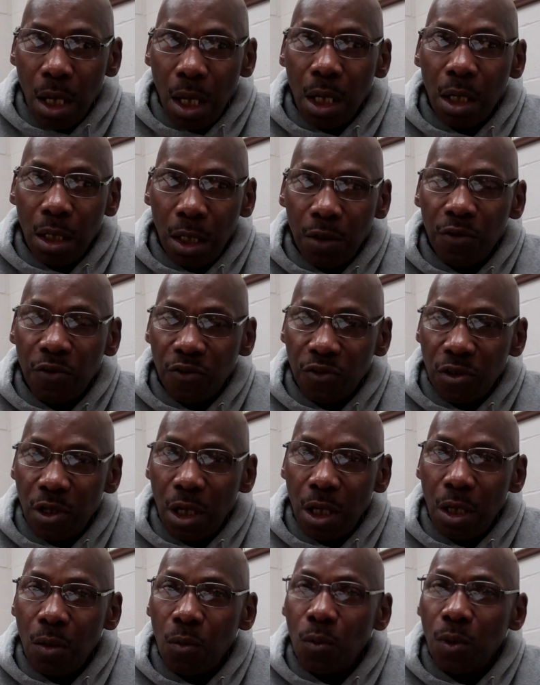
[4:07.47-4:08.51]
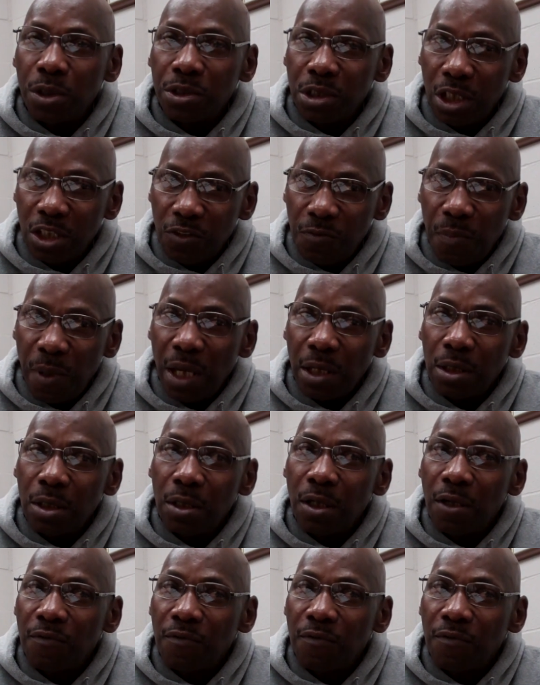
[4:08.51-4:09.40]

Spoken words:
and understand what's expected